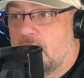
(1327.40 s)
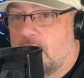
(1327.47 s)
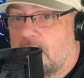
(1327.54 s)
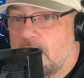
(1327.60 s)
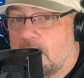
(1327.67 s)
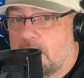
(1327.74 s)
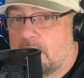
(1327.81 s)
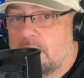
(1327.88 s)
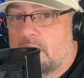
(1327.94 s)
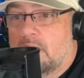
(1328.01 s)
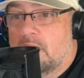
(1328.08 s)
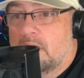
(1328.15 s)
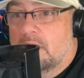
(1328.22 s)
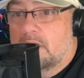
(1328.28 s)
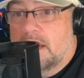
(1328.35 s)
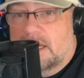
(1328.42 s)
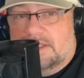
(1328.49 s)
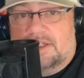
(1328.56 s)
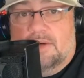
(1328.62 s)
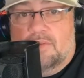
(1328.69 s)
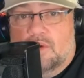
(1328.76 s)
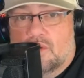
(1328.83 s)
are
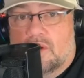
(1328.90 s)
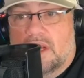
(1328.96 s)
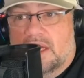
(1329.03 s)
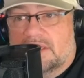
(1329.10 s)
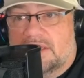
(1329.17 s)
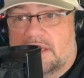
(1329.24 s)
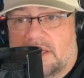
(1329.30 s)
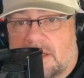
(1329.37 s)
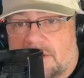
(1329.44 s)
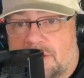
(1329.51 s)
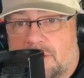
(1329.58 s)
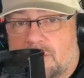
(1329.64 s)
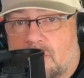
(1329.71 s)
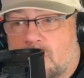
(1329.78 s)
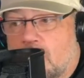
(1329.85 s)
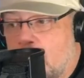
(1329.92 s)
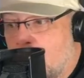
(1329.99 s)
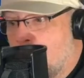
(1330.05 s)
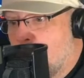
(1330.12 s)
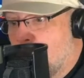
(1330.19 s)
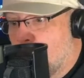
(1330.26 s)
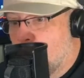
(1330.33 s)
SMU and SDSU,
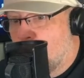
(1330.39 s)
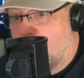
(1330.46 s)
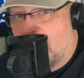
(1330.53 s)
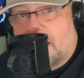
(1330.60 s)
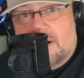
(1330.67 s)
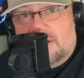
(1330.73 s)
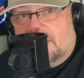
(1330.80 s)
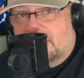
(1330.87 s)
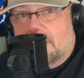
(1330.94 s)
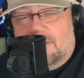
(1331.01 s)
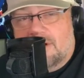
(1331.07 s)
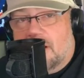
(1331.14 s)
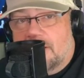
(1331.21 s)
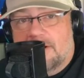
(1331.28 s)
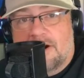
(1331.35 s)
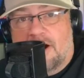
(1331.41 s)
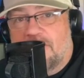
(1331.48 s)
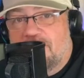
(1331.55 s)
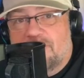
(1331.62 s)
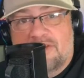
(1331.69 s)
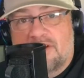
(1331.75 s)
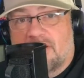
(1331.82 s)
why is there not an
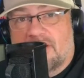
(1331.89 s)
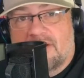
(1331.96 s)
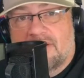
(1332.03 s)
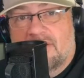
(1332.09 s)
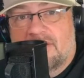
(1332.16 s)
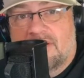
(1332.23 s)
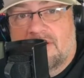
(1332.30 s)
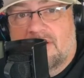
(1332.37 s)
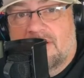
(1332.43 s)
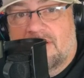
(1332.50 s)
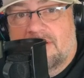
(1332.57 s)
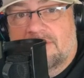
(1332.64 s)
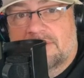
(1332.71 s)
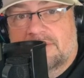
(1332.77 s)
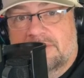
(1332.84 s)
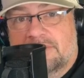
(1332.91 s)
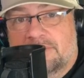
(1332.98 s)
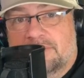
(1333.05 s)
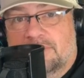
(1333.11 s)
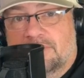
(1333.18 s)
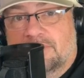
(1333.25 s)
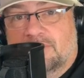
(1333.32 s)
offer there?
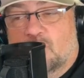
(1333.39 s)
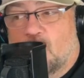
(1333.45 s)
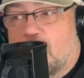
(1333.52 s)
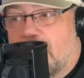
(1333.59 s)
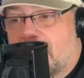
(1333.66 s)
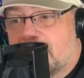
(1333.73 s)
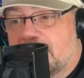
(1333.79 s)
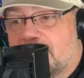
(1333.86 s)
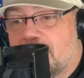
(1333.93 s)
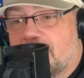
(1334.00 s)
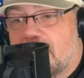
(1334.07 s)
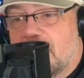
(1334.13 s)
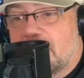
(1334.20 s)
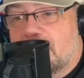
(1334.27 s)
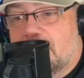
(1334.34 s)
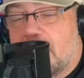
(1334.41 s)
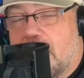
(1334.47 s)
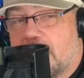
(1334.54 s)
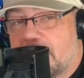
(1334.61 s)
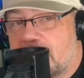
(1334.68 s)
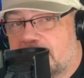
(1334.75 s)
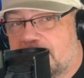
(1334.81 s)
Why is there not a clear,
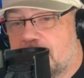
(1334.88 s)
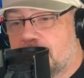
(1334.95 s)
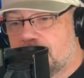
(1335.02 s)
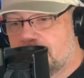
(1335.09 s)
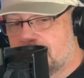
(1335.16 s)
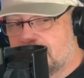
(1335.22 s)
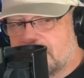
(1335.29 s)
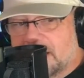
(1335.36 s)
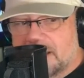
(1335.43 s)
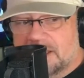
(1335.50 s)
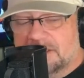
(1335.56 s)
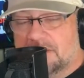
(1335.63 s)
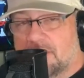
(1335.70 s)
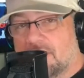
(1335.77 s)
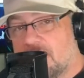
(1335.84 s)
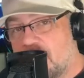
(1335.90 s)
is there an